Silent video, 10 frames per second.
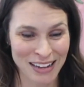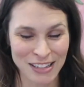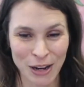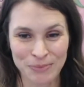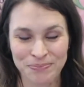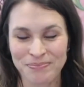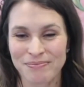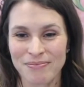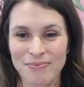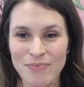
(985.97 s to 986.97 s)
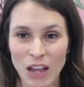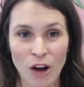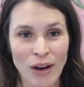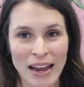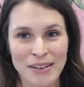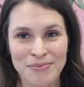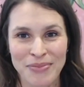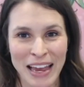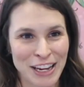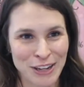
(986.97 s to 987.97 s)
So, all right,
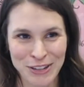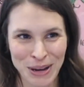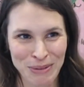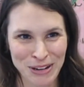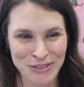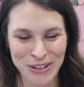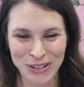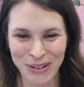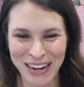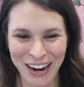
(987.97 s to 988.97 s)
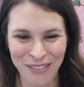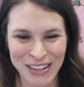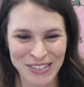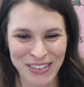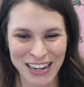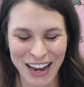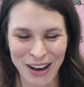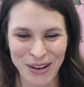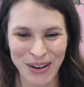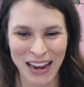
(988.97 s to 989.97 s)
thank you so much for joining on this
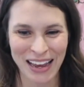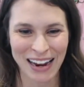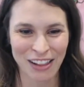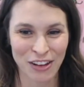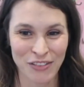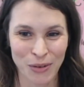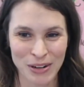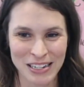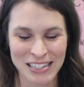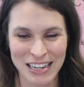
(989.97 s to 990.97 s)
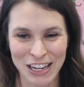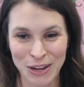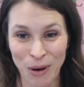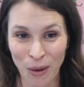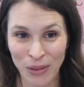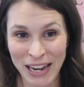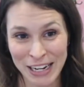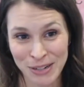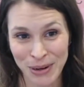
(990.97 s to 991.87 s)
video, and I look forward to seeing you on the next